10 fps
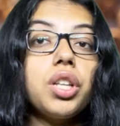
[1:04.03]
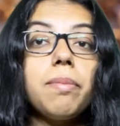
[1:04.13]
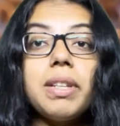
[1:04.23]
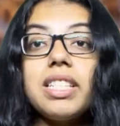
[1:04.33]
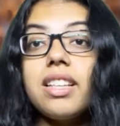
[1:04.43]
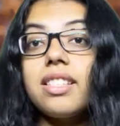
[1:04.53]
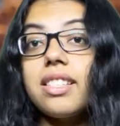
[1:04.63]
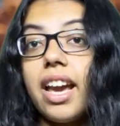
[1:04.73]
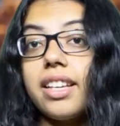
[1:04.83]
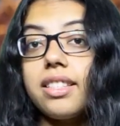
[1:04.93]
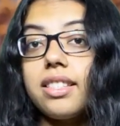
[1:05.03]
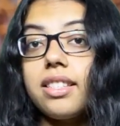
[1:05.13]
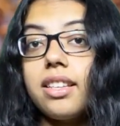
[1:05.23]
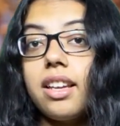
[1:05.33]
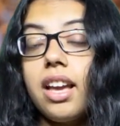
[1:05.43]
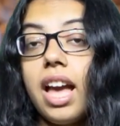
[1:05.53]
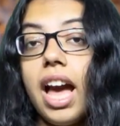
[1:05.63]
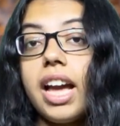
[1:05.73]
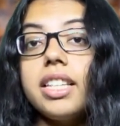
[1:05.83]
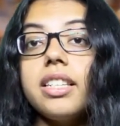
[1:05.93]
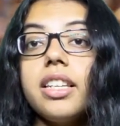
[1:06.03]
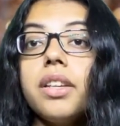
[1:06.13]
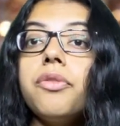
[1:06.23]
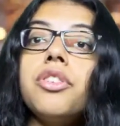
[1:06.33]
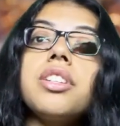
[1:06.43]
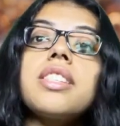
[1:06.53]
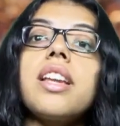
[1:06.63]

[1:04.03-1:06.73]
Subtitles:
media sites and networks,